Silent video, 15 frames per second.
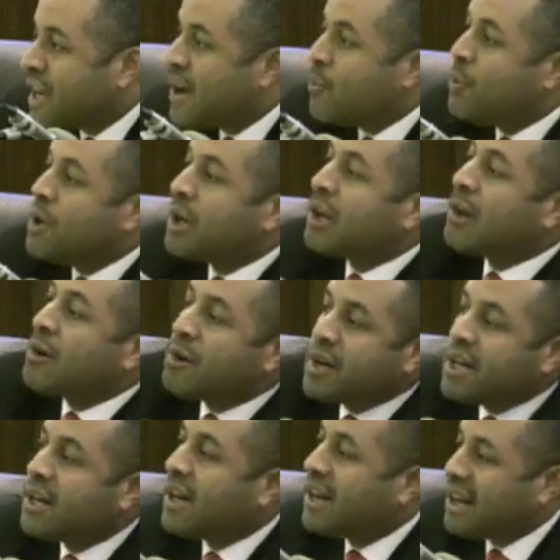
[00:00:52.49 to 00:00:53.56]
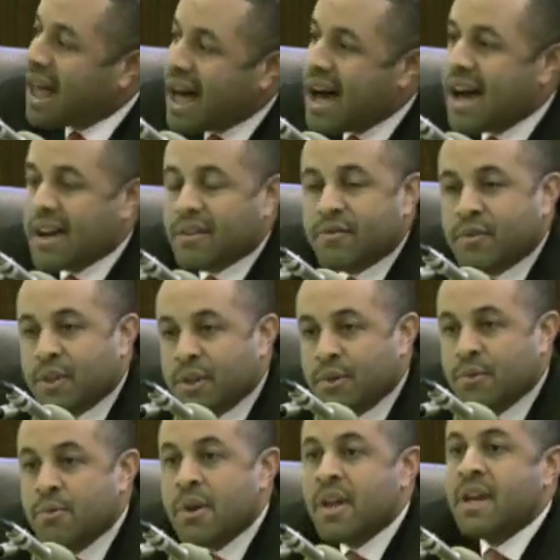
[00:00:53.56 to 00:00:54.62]
and we're learning a lot of
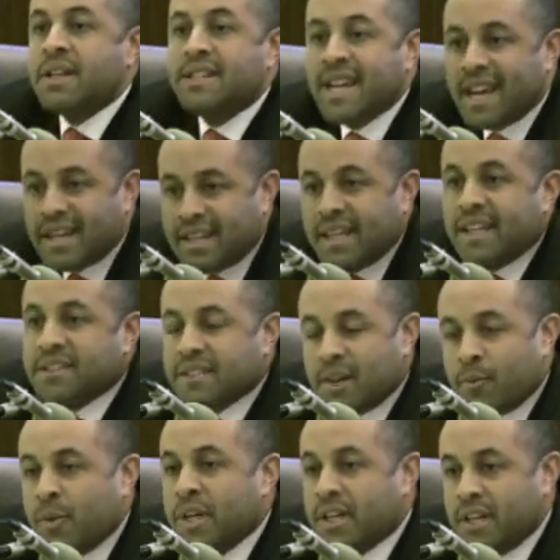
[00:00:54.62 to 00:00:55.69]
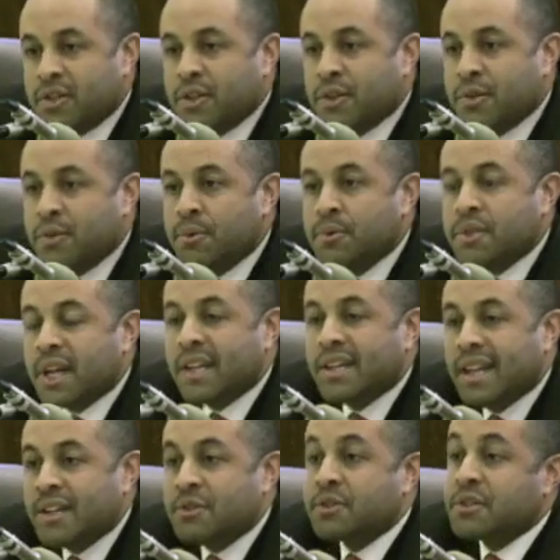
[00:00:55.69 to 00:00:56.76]
new techniques that we can use in
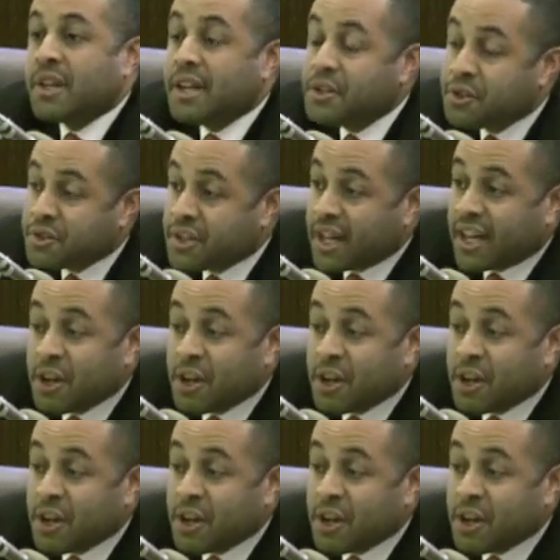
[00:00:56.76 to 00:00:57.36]
legislation to